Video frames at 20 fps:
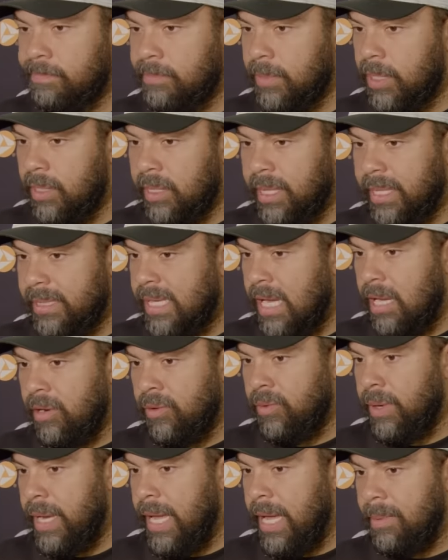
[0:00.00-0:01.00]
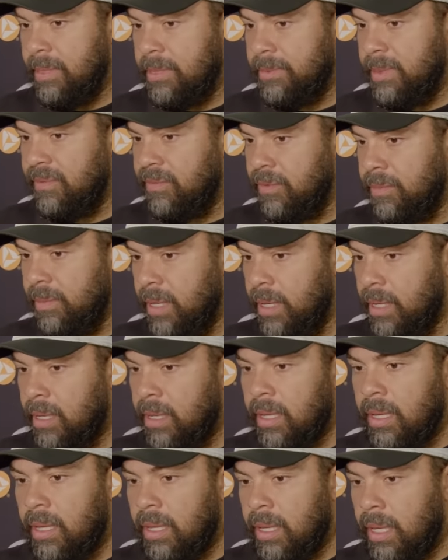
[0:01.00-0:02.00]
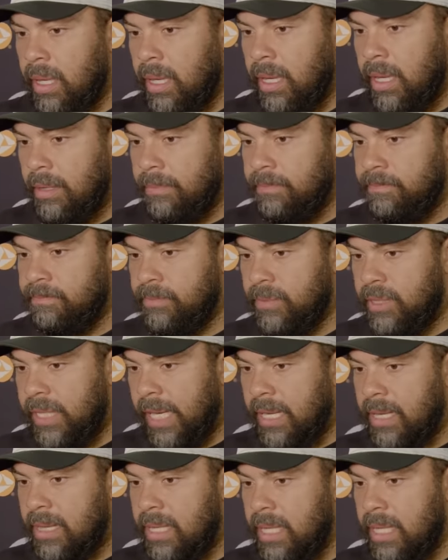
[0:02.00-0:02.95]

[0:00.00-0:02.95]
That's how rehab has been for me, checking